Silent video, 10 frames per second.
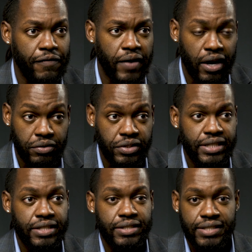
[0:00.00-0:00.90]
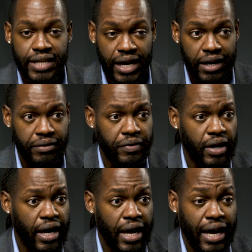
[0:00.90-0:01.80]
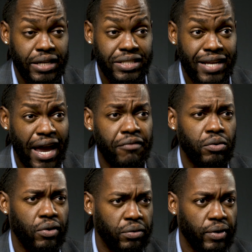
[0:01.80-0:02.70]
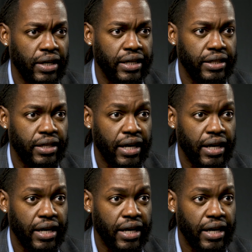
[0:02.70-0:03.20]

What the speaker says: faculty, and staff, and just everyone really.